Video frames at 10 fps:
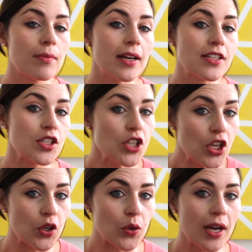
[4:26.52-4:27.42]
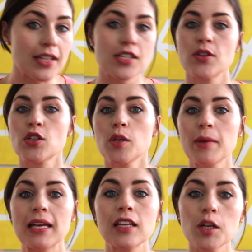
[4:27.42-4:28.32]
it's new, and so it's going to
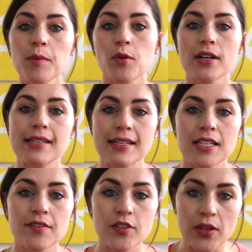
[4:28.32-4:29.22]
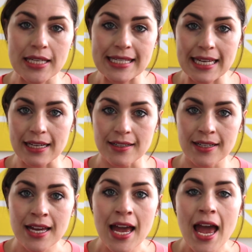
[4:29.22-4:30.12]
be a little bit more sensitive to the sun.
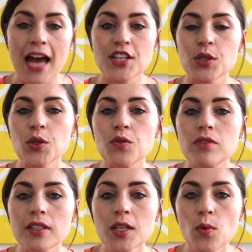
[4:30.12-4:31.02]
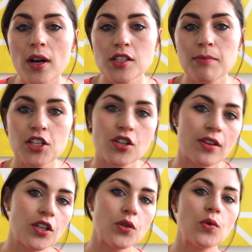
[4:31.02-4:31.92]
And so you really want to make sure
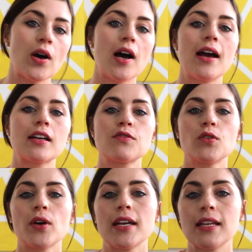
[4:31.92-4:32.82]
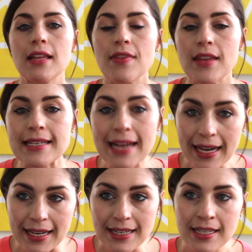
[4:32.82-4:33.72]
that you exfoliate in the
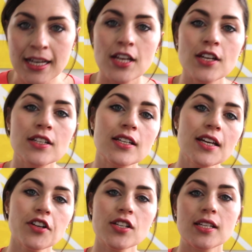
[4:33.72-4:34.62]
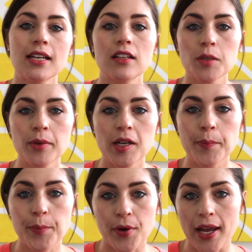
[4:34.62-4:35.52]
night to give your skin a little bit of
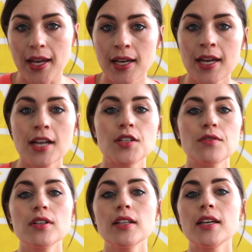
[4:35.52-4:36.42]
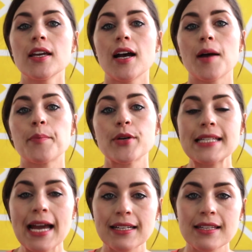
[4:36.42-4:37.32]
break to really
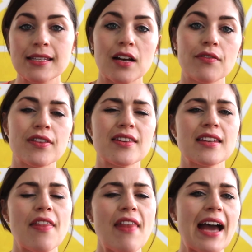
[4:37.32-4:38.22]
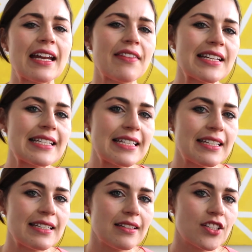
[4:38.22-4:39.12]
protect itself, and that
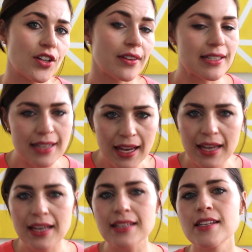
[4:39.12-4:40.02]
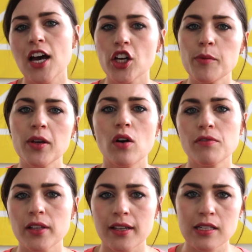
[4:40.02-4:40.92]
during the day, it's not going to be
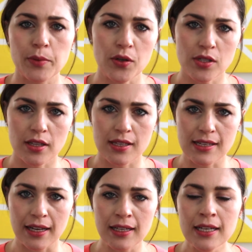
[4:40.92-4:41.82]
overly exposed to the sun.